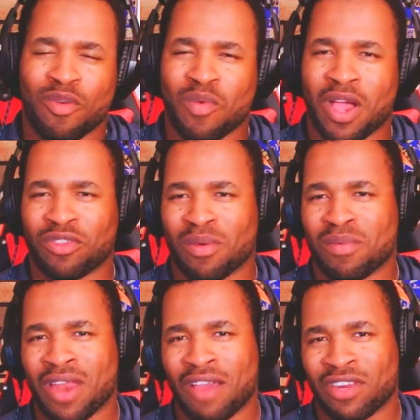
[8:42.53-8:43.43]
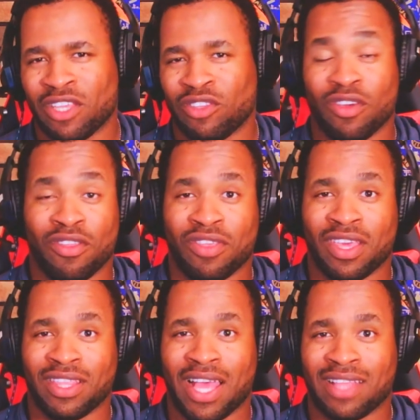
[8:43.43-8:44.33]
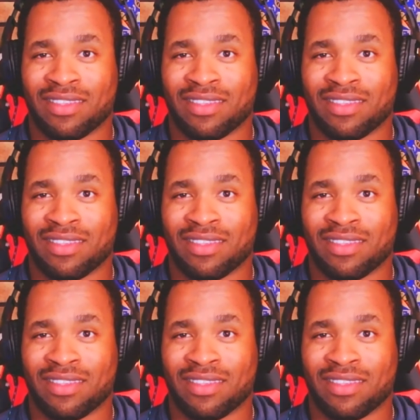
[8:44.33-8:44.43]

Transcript: quantum gravity. Do you think that